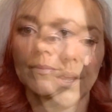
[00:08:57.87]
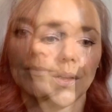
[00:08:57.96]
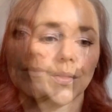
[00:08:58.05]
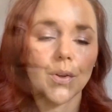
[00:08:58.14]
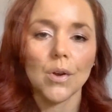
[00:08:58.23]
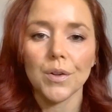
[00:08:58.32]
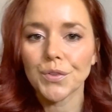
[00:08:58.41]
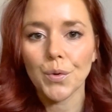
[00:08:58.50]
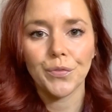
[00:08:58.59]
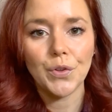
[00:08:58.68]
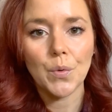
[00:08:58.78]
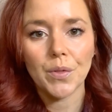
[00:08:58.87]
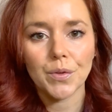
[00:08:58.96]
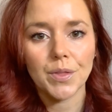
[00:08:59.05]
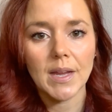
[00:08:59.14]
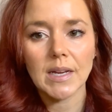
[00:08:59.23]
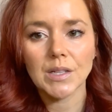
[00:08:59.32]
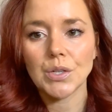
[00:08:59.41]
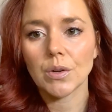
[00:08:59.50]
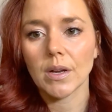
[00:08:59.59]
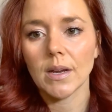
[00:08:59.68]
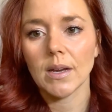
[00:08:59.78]
There are also a few other things. You
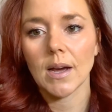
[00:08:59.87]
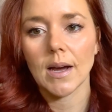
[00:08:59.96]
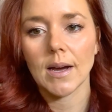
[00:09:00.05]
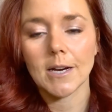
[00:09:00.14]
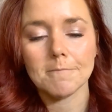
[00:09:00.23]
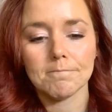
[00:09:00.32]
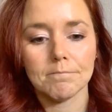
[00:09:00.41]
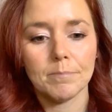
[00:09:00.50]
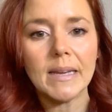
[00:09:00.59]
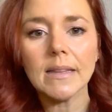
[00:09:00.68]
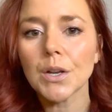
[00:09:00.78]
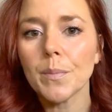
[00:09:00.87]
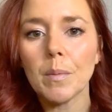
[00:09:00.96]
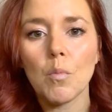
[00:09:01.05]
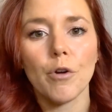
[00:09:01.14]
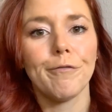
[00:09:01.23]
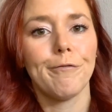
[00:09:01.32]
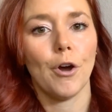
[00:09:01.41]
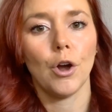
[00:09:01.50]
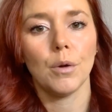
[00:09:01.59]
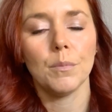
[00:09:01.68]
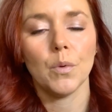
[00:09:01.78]
could um, be a little bit more
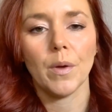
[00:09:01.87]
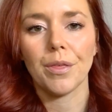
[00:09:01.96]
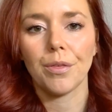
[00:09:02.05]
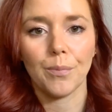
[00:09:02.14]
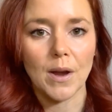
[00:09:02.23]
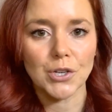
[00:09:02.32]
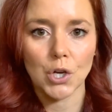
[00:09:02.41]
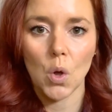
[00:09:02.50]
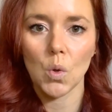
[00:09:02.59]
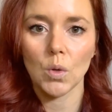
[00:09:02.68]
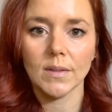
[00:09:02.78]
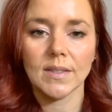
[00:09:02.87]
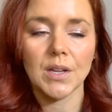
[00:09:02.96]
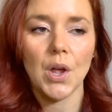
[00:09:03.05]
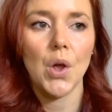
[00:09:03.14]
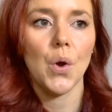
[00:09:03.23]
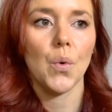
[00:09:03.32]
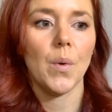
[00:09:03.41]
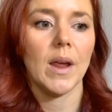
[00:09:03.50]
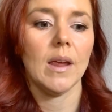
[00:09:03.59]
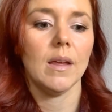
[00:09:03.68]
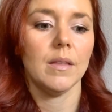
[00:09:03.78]
firm with thresholds,
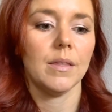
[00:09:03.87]
with